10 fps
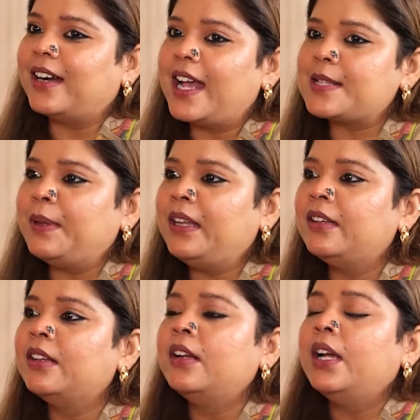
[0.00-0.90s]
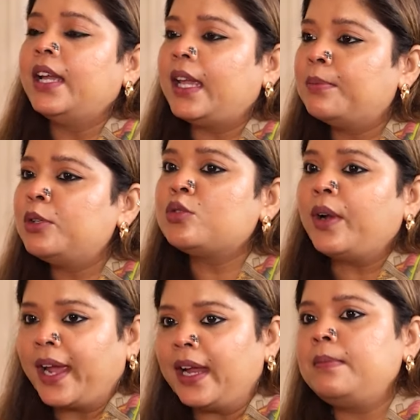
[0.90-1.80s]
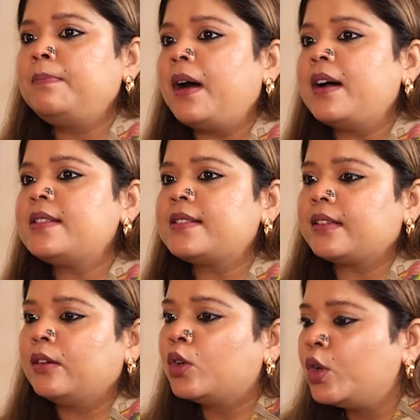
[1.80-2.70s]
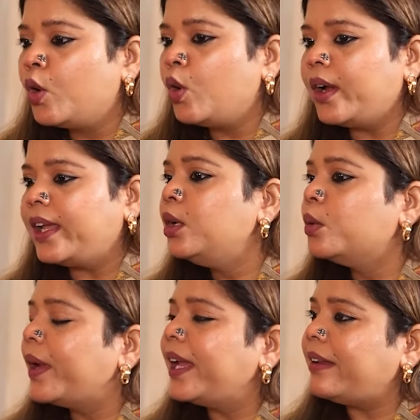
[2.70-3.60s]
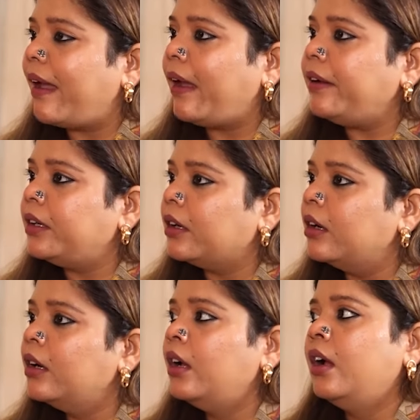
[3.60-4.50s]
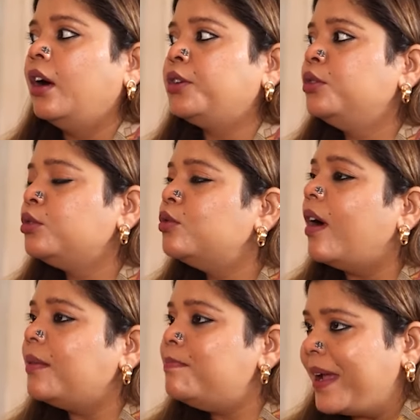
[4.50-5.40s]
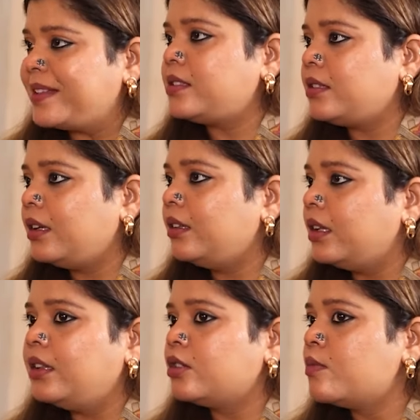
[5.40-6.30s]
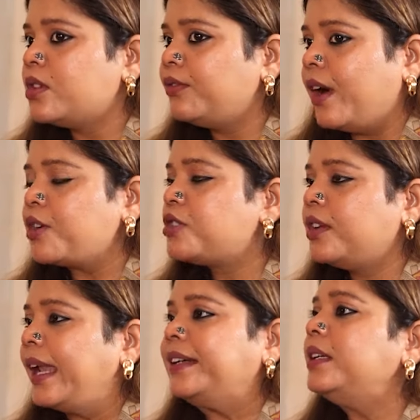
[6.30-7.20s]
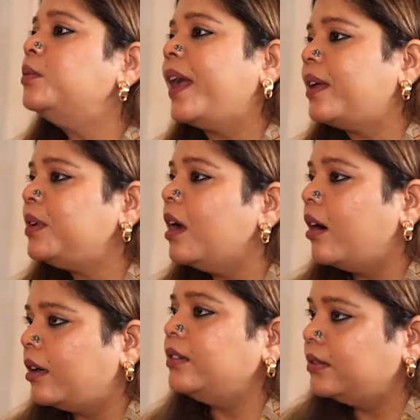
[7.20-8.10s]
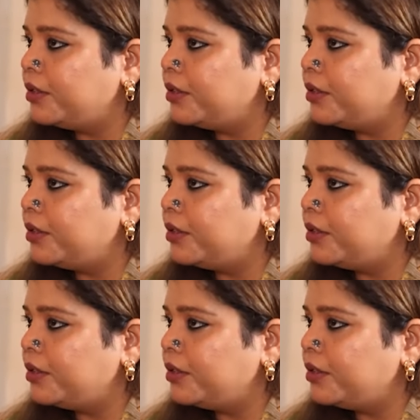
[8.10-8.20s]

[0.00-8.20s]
has been able to help us grow, innovate, and do our best in the terms of functionality where we are